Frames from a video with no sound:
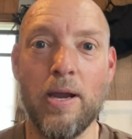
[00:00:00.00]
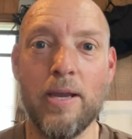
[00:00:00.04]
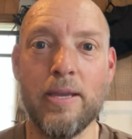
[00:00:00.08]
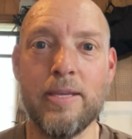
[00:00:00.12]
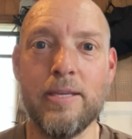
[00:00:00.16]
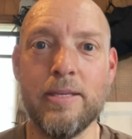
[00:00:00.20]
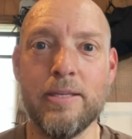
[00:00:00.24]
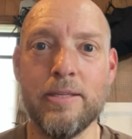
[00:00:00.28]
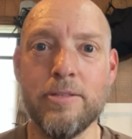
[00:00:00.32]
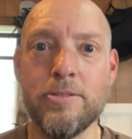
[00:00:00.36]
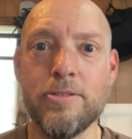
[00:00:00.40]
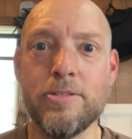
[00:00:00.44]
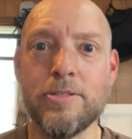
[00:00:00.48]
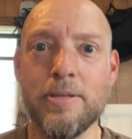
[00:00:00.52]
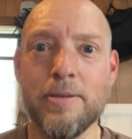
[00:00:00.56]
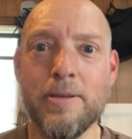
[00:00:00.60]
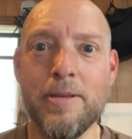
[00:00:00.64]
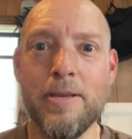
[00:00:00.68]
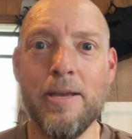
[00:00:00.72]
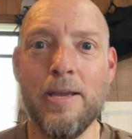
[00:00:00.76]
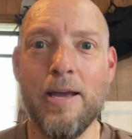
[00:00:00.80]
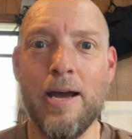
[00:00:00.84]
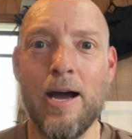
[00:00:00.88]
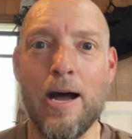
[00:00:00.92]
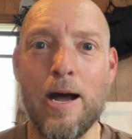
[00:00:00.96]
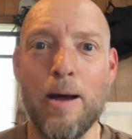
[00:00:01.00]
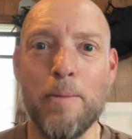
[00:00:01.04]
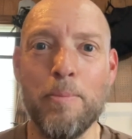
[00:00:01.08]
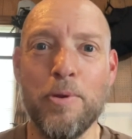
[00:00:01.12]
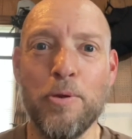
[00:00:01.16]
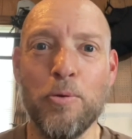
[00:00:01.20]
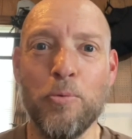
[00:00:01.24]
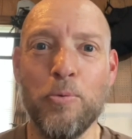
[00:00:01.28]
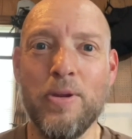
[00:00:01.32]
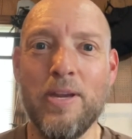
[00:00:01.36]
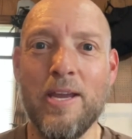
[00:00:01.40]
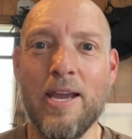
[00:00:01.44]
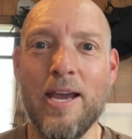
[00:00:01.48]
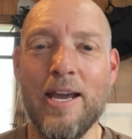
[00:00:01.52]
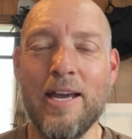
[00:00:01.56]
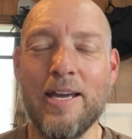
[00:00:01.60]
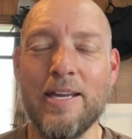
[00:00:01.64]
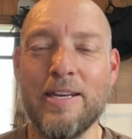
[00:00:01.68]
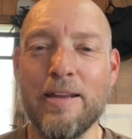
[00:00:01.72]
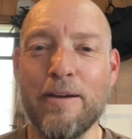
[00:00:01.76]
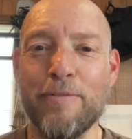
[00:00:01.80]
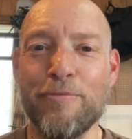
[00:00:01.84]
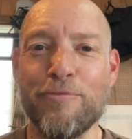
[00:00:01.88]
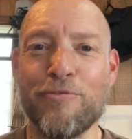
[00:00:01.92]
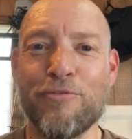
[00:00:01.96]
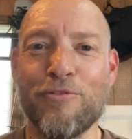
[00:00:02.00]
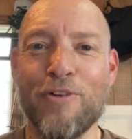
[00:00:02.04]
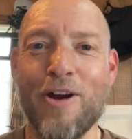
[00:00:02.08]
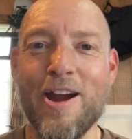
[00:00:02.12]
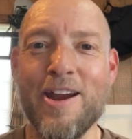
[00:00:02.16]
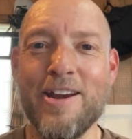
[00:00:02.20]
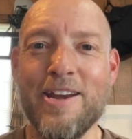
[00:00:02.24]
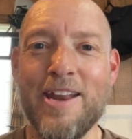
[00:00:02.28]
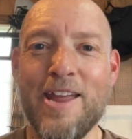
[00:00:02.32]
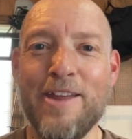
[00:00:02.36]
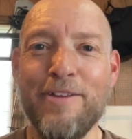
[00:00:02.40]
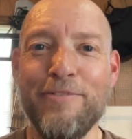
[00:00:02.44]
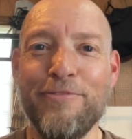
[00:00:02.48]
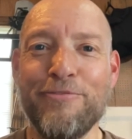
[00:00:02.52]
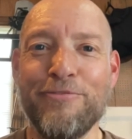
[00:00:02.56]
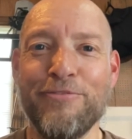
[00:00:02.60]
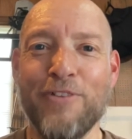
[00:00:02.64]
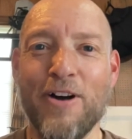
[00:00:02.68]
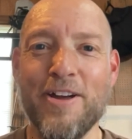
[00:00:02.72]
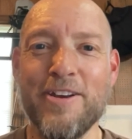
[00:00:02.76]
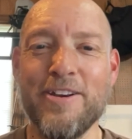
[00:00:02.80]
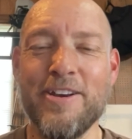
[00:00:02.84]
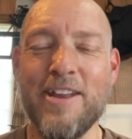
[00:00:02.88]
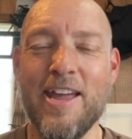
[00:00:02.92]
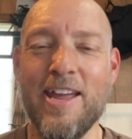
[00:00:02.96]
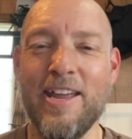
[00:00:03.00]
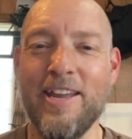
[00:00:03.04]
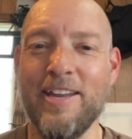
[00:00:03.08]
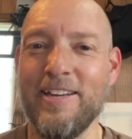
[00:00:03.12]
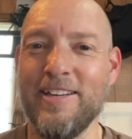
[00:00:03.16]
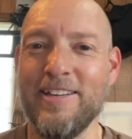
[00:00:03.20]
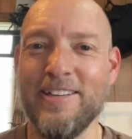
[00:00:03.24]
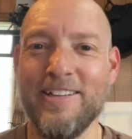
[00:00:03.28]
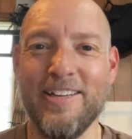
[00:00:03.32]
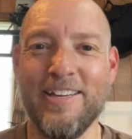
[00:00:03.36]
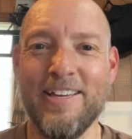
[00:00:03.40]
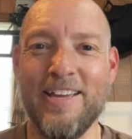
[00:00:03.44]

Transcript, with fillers: kids, um, and we had a Friday fun day.